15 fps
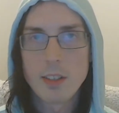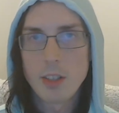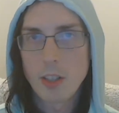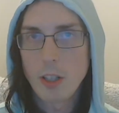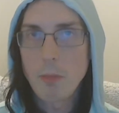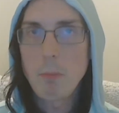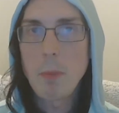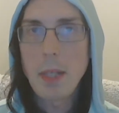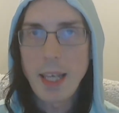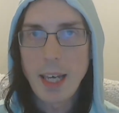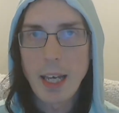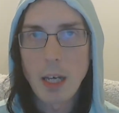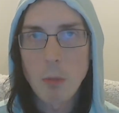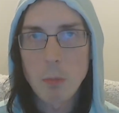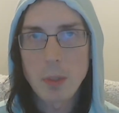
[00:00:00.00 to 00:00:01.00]
could be
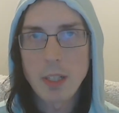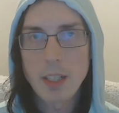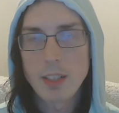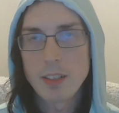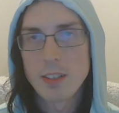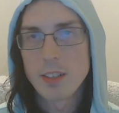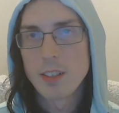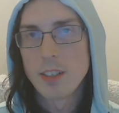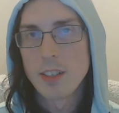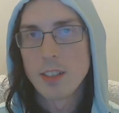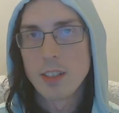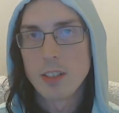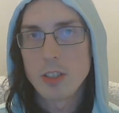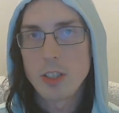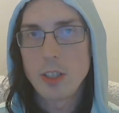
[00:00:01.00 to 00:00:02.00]
happening
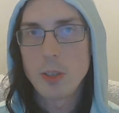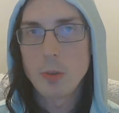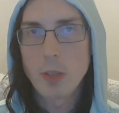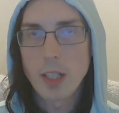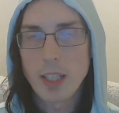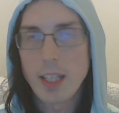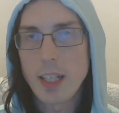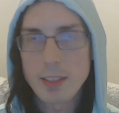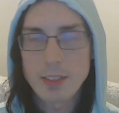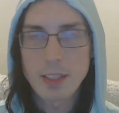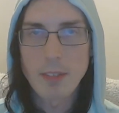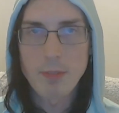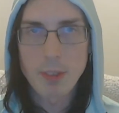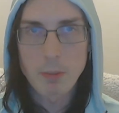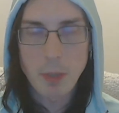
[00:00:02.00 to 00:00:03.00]
to a lot of
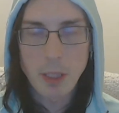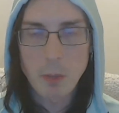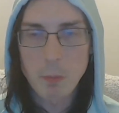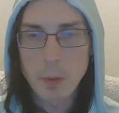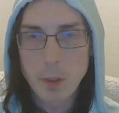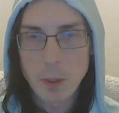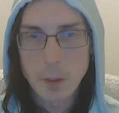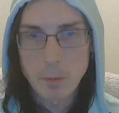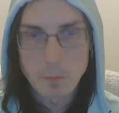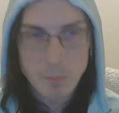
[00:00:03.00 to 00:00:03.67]
different people.